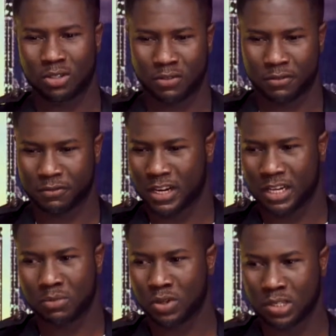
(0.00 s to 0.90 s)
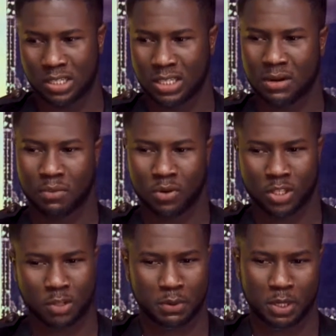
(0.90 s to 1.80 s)
of animosity
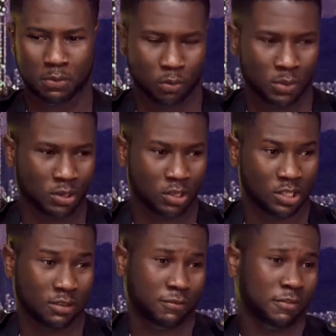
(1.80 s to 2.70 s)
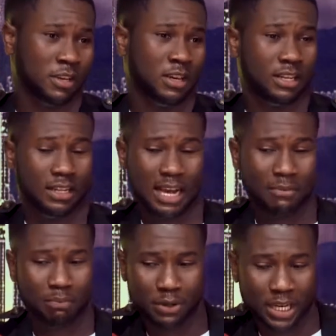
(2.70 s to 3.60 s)
amongst people, because if
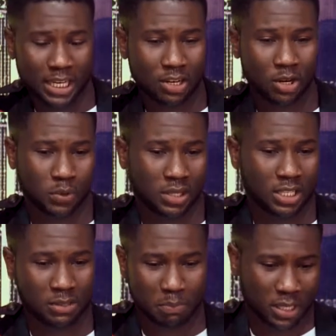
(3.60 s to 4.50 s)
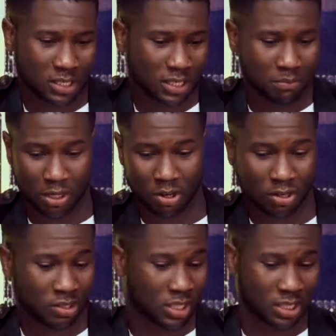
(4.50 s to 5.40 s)
I'm breaking up with this person
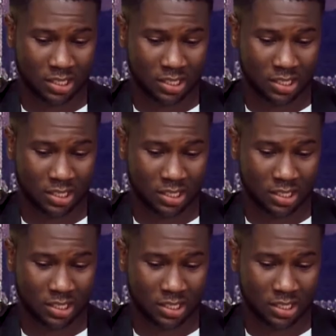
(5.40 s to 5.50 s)
because he's